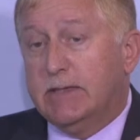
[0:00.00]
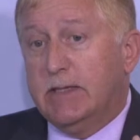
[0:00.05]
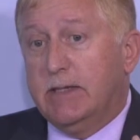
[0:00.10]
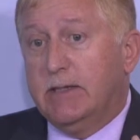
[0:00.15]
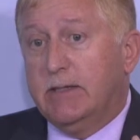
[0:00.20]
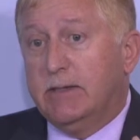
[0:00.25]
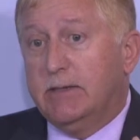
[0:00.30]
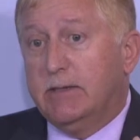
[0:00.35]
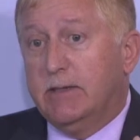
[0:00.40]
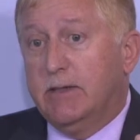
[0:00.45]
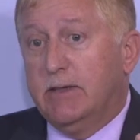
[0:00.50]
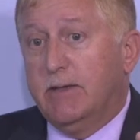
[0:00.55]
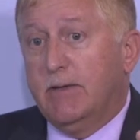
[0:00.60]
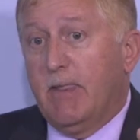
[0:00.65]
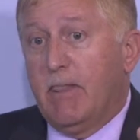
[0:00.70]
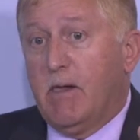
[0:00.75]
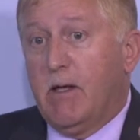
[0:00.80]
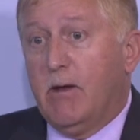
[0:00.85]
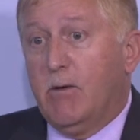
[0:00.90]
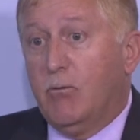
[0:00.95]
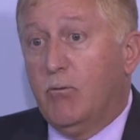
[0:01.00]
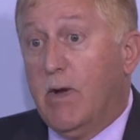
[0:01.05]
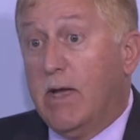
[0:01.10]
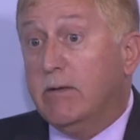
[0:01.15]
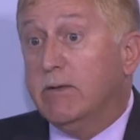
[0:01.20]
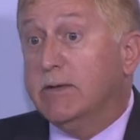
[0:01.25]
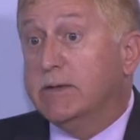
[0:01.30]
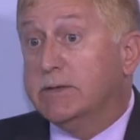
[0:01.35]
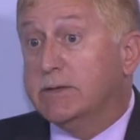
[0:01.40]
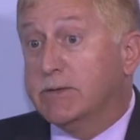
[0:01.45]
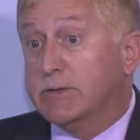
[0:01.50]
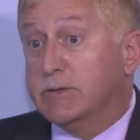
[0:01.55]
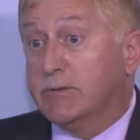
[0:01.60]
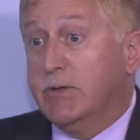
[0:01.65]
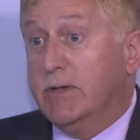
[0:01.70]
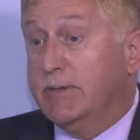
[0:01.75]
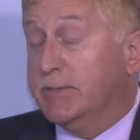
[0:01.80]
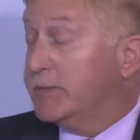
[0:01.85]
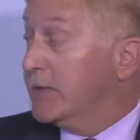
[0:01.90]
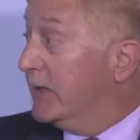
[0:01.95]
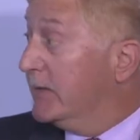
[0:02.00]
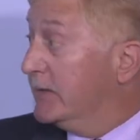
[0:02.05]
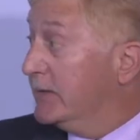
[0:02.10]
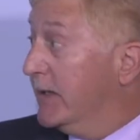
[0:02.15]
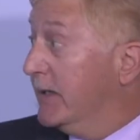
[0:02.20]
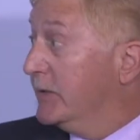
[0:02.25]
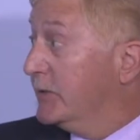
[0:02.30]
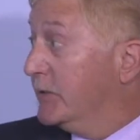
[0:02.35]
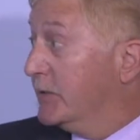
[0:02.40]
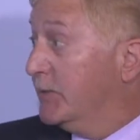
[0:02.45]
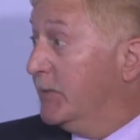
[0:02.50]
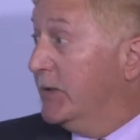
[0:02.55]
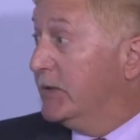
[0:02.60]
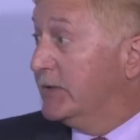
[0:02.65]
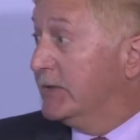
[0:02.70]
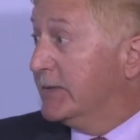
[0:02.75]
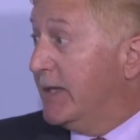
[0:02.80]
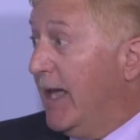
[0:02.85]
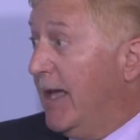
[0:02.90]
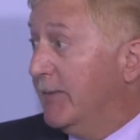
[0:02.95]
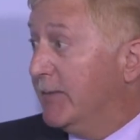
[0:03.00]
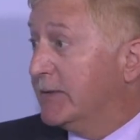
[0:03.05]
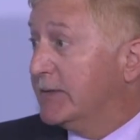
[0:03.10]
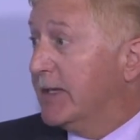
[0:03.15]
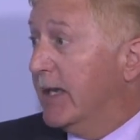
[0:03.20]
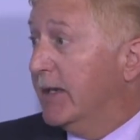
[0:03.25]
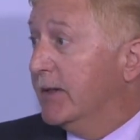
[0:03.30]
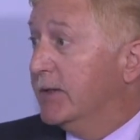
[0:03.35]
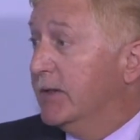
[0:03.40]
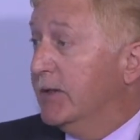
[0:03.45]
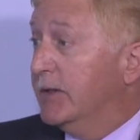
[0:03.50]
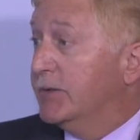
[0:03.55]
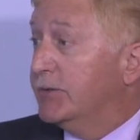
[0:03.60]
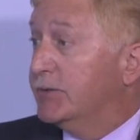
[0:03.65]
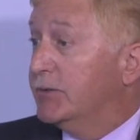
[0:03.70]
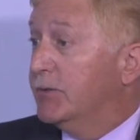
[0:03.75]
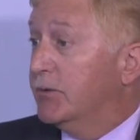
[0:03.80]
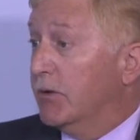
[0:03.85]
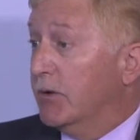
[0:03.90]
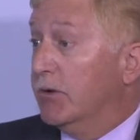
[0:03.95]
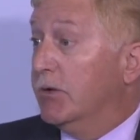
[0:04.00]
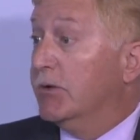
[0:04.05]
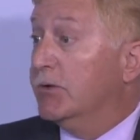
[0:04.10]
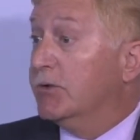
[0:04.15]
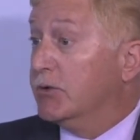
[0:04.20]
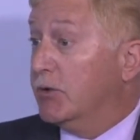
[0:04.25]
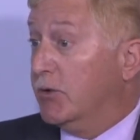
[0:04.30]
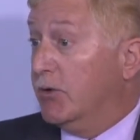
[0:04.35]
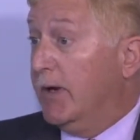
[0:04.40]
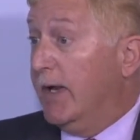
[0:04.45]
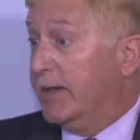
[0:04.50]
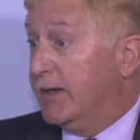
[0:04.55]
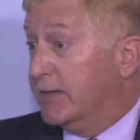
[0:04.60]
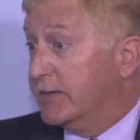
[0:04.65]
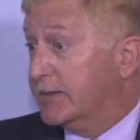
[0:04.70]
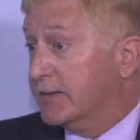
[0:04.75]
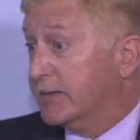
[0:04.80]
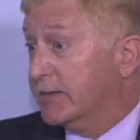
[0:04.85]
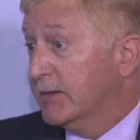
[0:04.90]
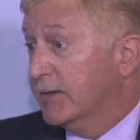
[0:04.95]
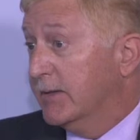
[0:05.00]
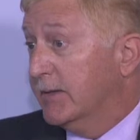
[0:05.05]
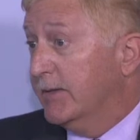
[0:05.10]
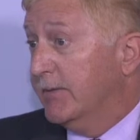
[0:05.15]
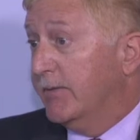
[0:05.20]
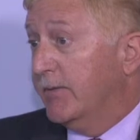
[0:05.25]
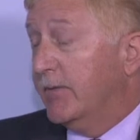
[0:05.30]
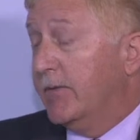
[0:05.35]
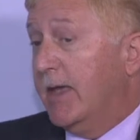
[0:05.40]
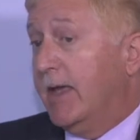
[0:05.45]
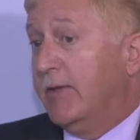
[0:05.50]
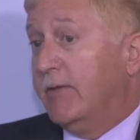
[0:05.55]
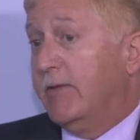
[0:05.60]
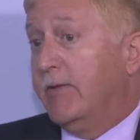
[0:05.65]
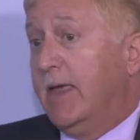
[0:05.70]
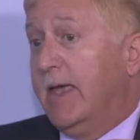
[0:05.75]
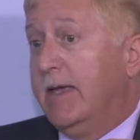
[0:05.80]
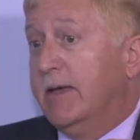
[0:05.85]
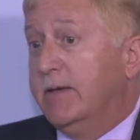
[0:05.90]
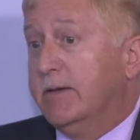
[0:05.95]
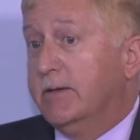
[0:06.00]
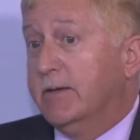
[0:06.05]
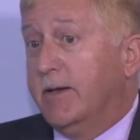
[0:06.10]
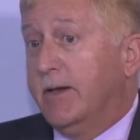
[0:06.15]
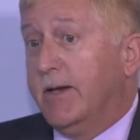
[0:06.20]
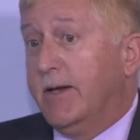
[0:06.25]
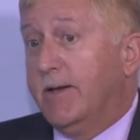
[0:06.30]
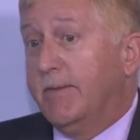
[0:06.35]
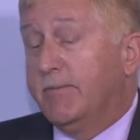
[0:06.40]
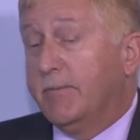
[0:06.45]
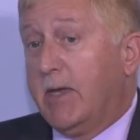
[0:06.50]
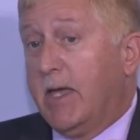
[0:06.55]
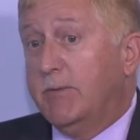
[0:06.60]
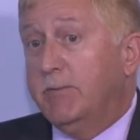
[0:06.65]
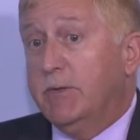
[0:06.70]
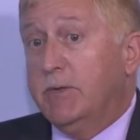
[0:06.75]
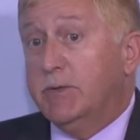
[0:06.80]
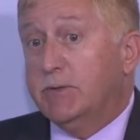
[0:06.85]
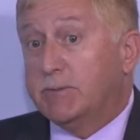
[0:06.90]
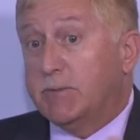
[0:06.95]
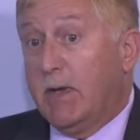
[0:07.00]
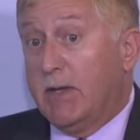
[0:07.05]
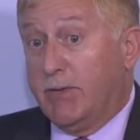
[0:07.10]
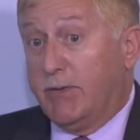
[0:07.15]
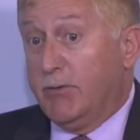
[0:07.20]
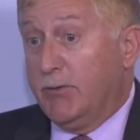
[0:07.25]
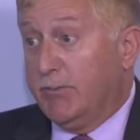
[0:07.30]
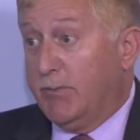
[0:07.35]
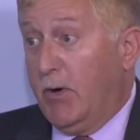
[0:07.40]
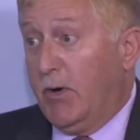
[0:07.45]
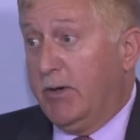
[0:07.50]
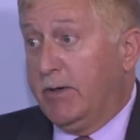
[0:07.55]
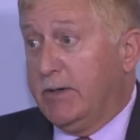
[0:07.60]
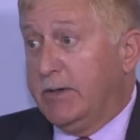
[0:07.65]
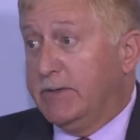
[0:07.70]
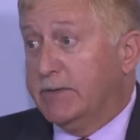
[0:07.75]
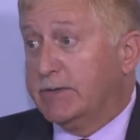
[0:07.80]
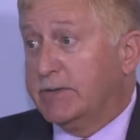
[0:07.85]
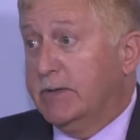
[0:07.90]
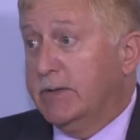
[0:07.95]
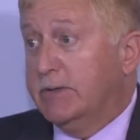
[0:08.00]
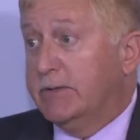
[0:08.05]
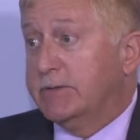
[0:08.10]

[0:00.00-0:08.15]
in wetlands, streams, and endangered species habitat to earn credits that then can be used by third parties.